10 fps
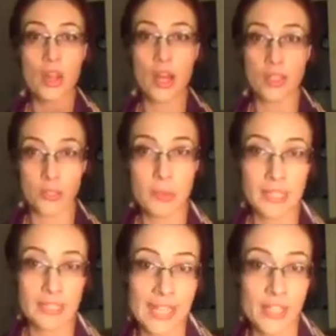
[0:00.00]
a little
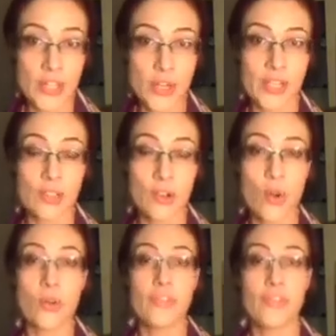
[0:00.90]
bit later during the
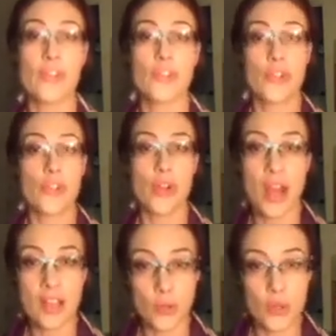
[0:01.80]
call for you to
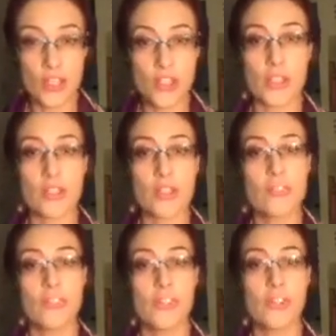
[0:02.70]
ask
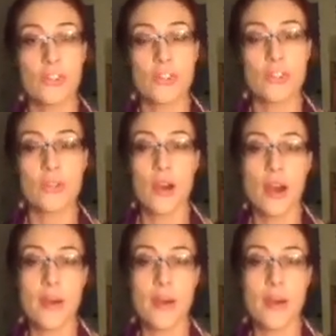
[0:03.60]
questions, for you to